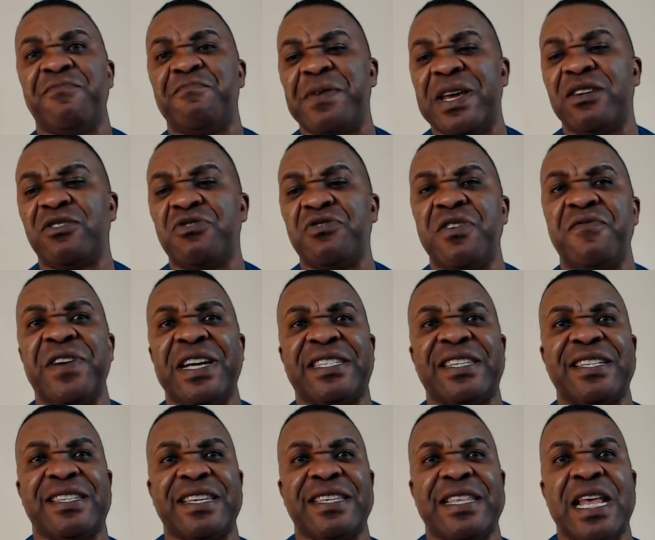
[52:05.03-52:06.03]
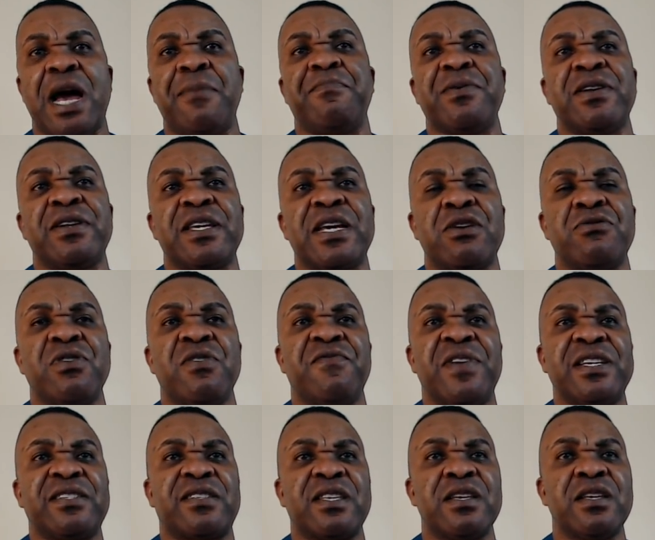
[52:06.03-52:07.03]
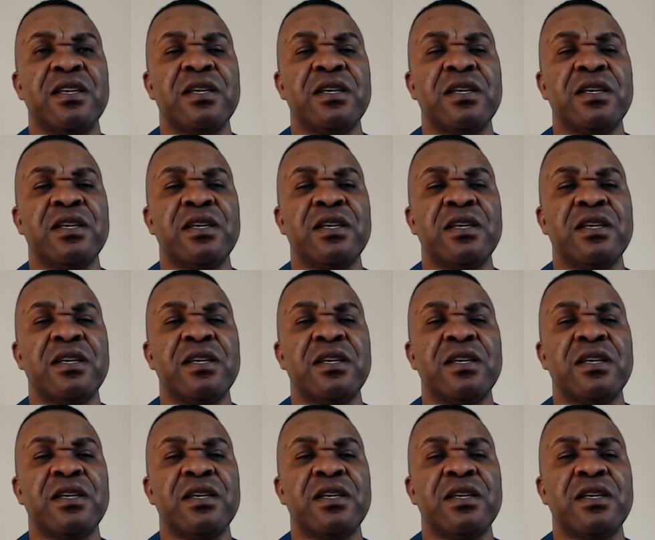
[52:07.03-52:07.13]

built universities. They are building a university.